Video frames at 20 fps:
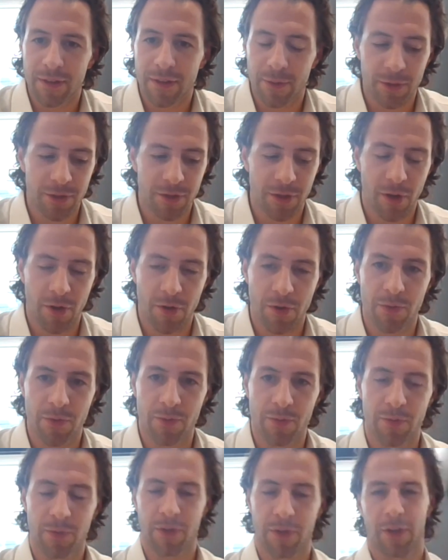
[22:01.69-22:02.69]
There was
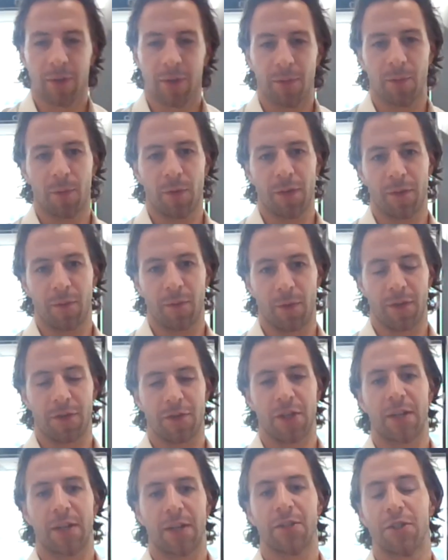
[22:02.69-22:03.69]
one of the
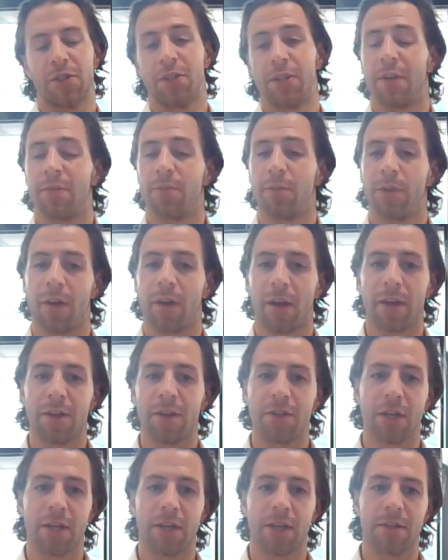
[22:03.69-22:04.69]
challenges you have with
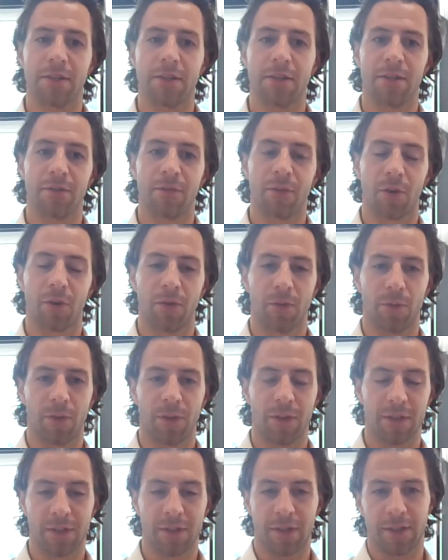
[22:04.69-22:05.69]
IAG is you've got all
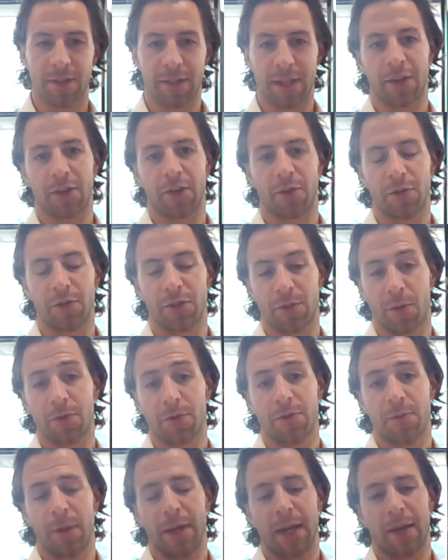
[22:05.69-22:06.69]
these stakeholders who
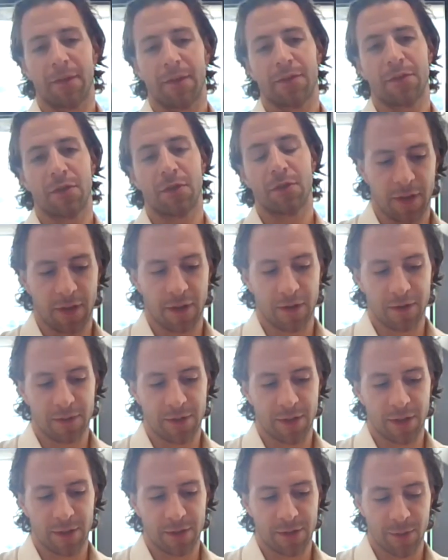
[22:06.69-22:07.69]
ultimately have
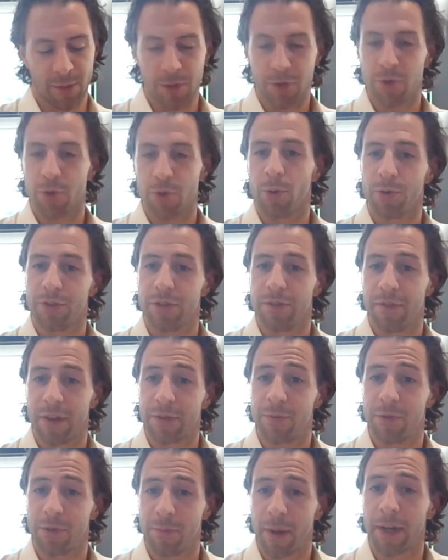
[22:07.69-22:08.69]
to endorse the
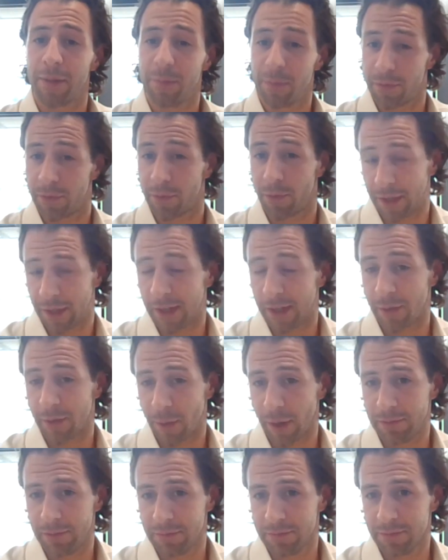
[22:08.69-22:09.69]
investment you're making before it can get away.